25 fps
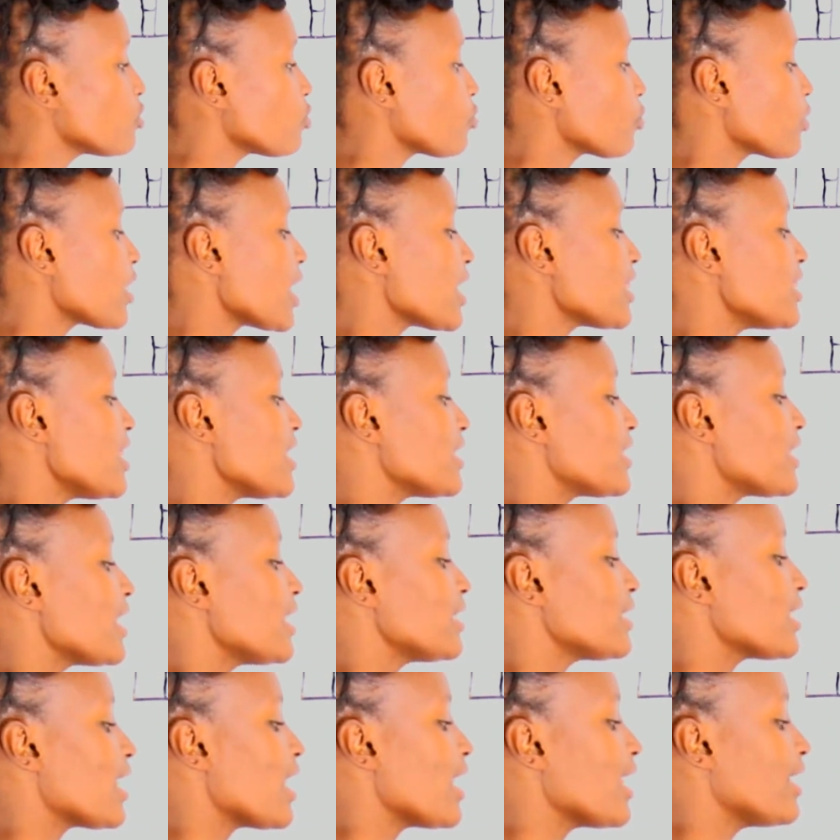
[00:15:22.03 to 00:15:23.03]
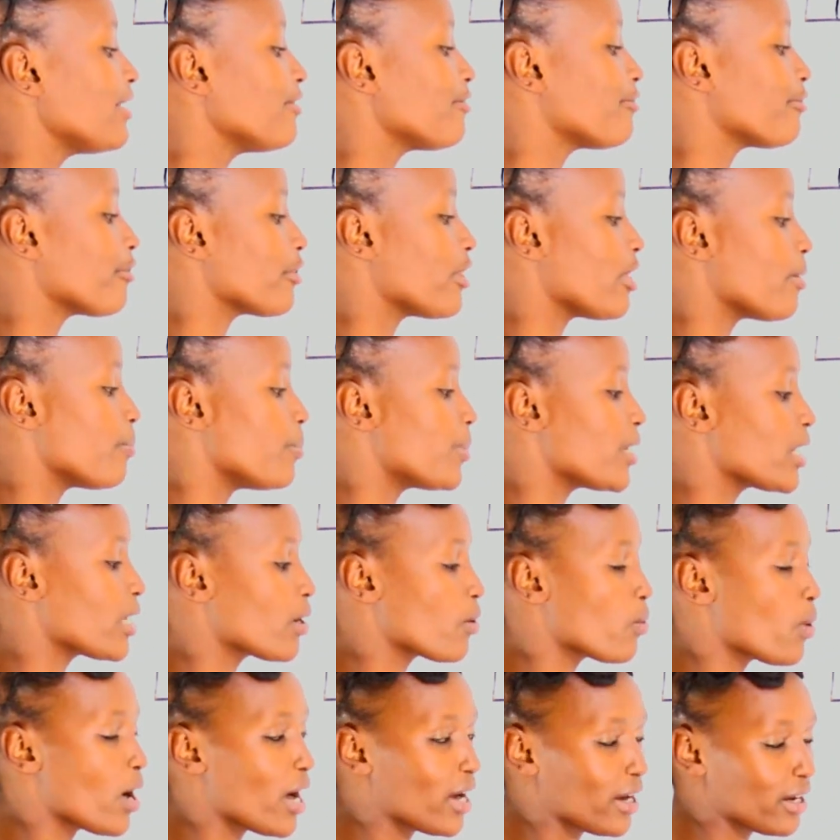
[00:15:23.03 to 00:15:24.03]
To get the center line for the
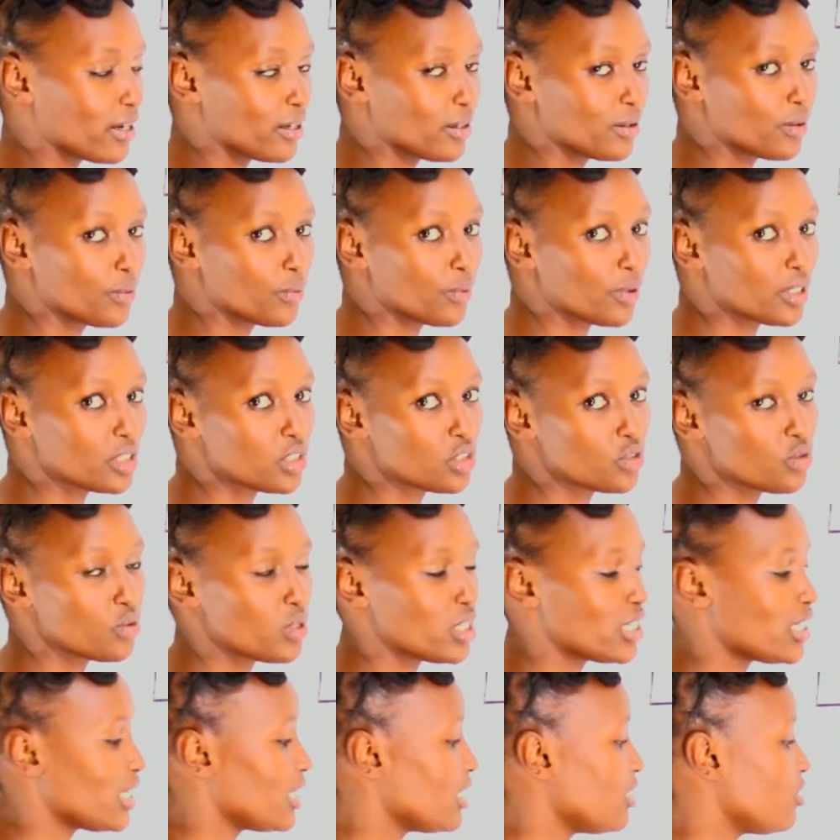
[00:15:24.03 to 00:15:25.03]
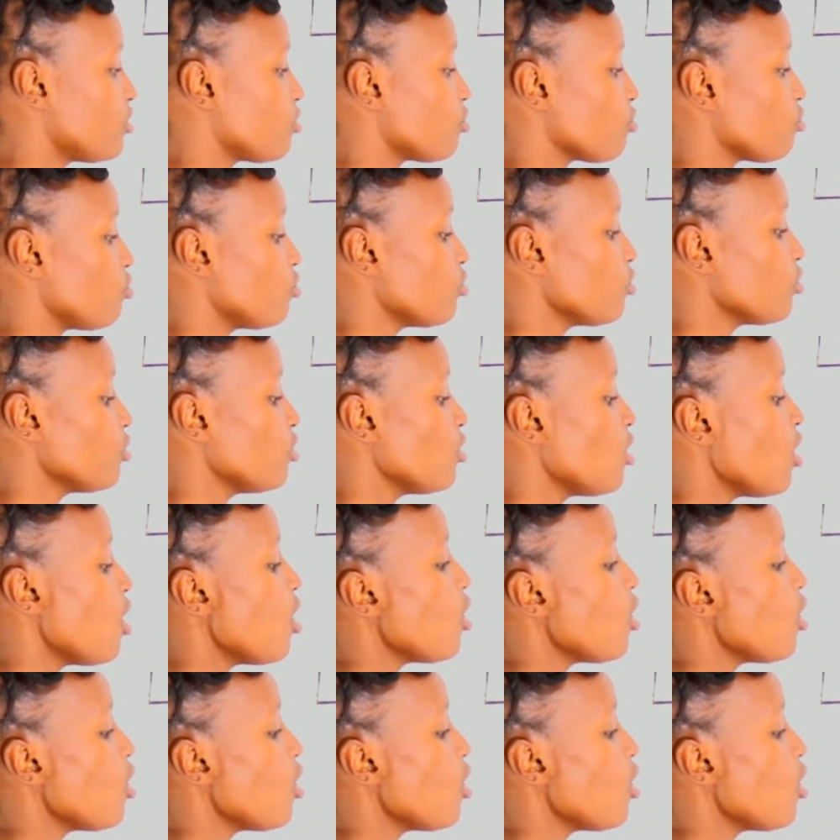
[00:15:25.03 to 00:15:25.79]
brickwork, what do we need to do?